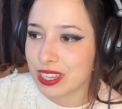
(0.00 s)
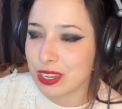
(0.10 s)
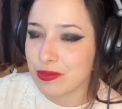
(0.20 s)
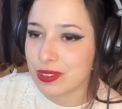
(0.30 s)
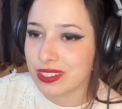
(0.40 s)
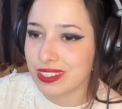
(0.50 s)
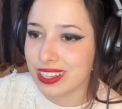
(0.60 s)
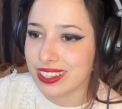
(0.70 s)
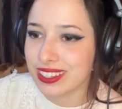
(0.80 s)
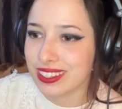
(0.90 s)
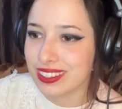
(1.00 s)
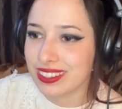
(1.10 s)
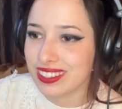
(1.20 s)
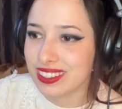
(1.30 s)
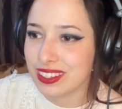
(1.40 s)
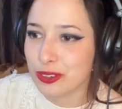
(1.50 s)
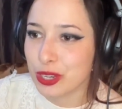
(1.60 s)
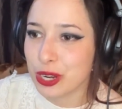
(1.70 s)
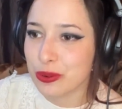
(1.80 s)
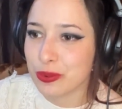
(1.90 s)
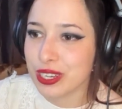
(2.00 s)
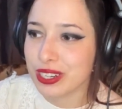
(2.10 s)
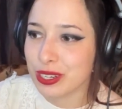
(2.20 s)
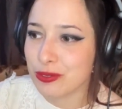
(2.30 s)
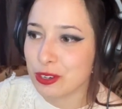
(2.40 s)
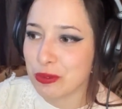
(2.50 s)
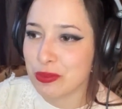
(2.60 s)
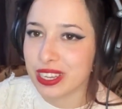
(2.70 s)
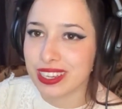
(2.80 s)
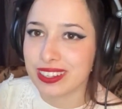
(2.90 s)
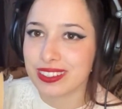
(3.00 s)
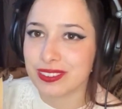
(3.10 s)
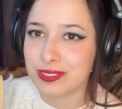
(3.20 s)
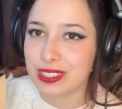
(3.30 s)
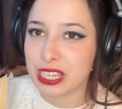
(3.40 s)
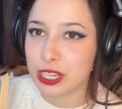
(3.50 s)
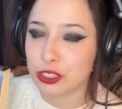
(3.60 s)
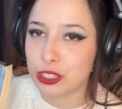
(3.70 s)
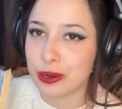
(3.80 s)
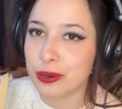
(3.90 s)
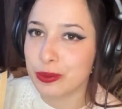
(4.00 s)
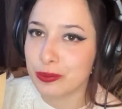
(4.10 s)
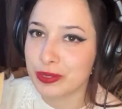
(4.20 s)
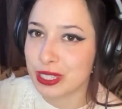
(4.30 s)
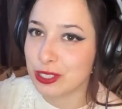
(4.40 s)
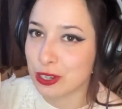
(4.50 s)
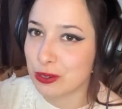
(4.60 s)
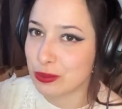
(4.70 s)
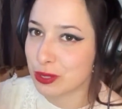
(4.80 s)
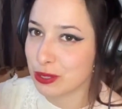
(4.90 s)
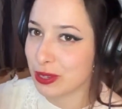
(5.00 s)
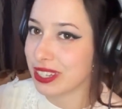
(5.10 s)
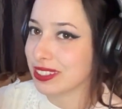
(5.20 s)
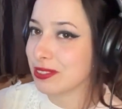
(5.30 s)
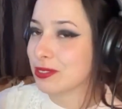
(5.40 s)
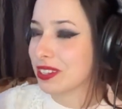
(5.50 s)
I feel like kind of reading from like Joe's perspective.